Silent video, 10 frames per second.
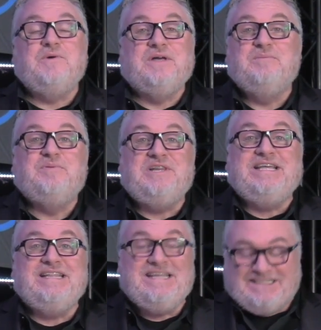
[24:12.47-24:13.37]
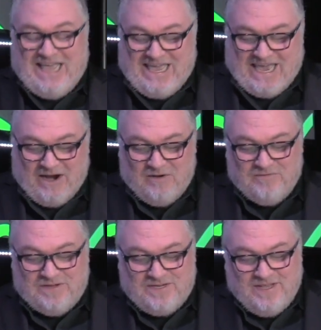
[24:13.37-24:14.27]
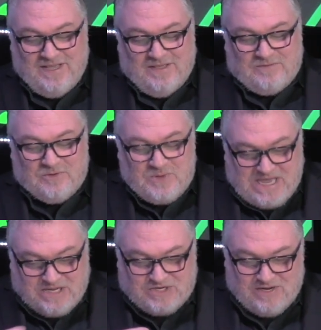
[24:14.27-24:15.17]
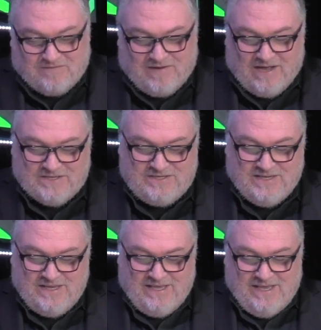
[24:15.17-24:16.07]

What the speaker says: will completely take care of it through each of us.